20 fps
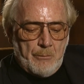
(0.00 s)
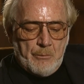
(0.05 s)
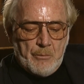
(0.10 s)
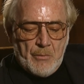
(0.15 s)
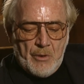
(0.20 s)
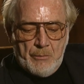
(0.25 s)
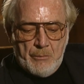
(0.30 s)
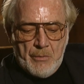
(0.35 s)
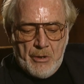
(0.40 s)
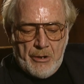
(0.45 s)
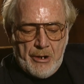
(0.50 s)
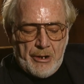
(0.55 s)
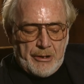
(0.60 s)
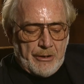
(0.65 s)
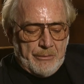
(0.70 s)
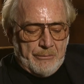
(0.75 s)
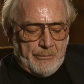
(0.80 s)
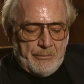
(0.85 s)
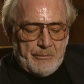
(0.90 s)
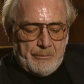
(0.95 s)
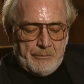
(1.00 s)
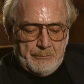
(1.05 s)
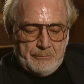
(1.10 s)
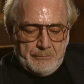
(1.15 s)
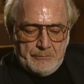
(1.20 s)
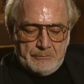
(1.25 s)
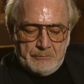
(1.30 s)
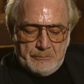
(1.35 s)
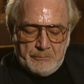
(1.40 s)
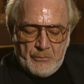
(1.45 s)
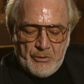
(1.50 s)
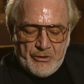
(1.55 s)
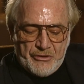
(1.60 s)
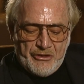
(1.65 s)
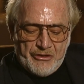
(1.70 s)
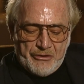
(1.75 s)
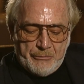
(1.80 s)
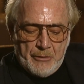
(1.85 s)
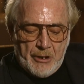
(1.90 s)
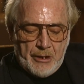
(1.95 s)
American
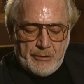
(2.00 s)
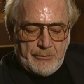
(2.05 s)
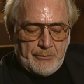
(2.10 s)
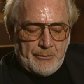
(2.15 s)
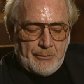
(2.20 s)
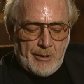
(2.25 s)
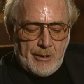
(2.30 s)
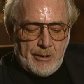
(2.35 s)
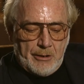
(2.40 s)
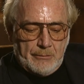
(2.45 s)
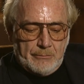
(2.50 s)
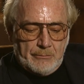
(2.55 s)
businessman who I